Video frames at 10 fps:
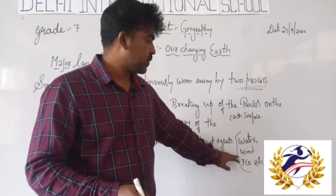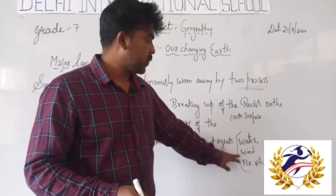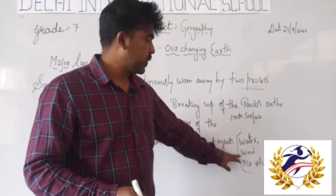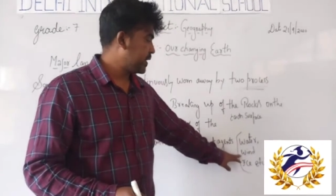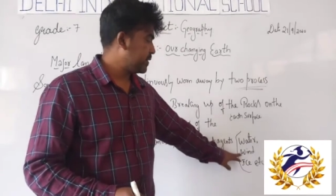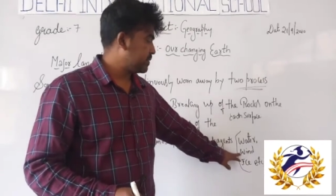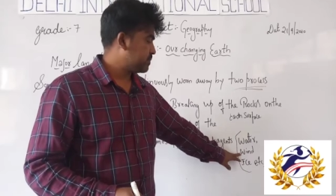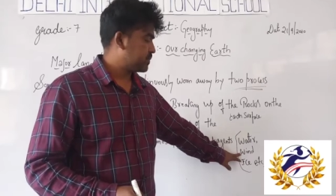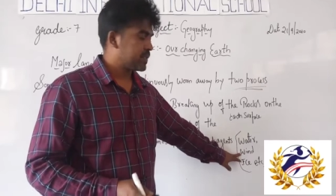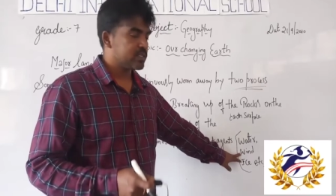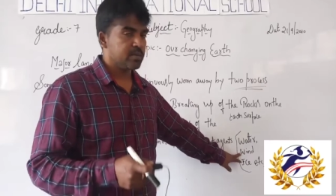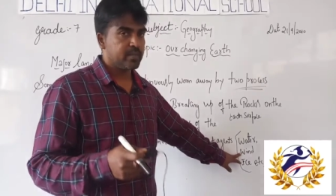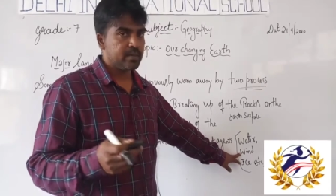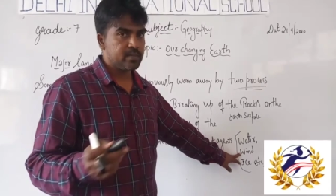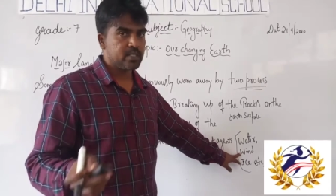Wind,
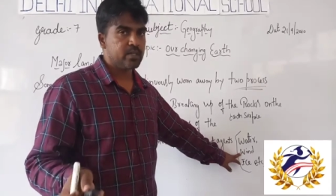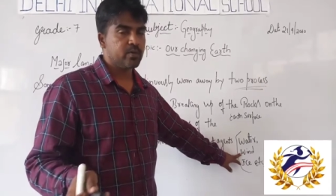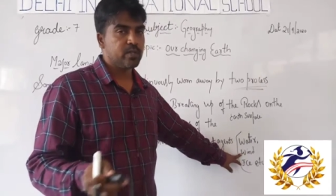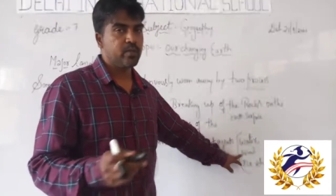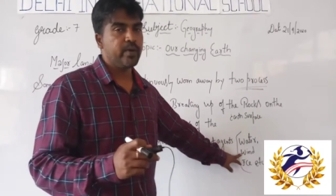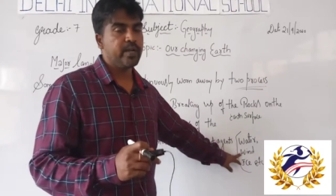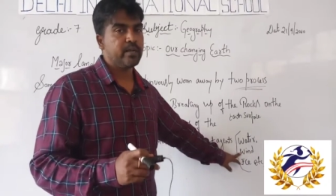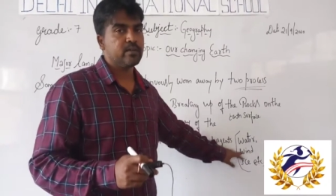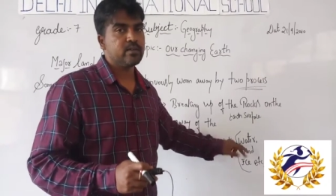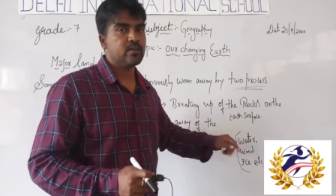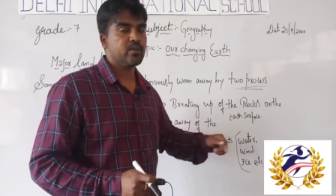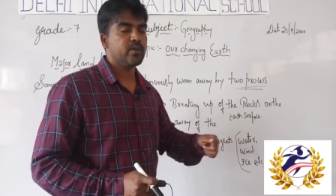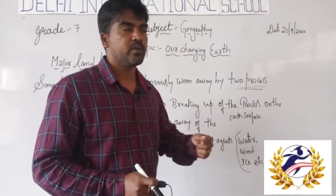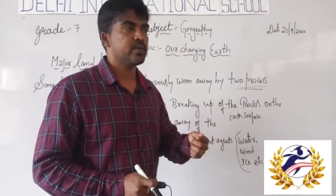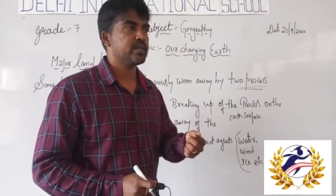sometimes due to the wind, you
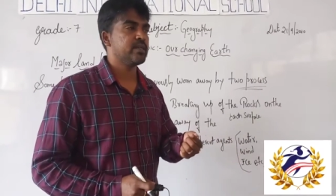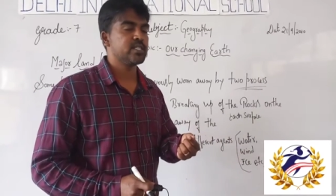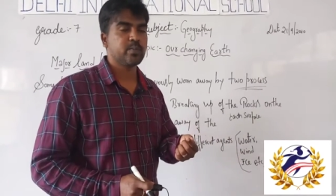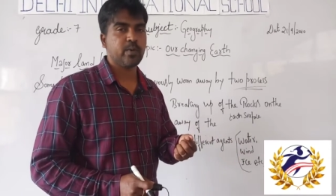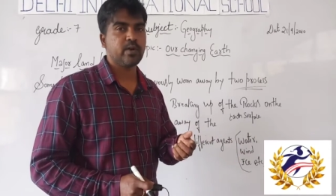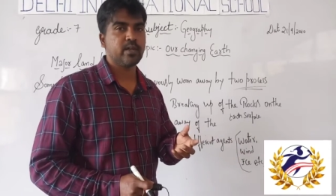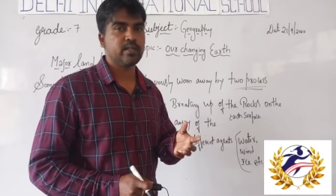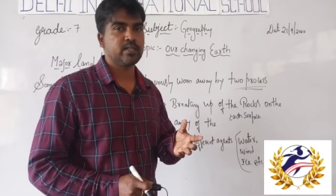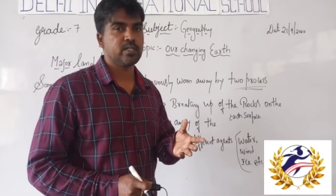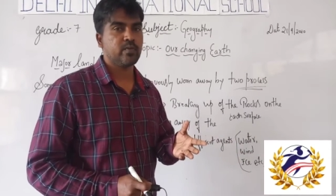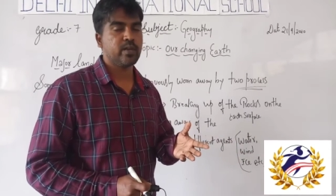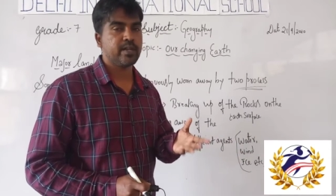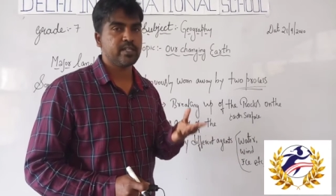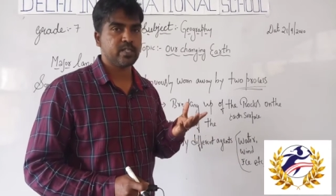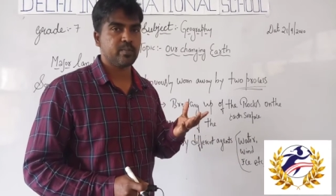know that dust particles will
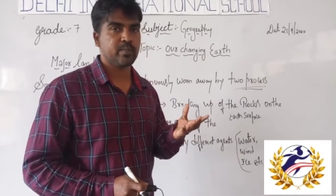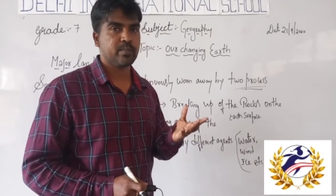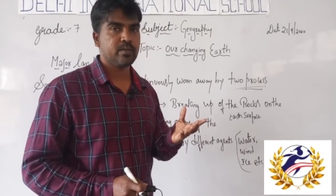rise up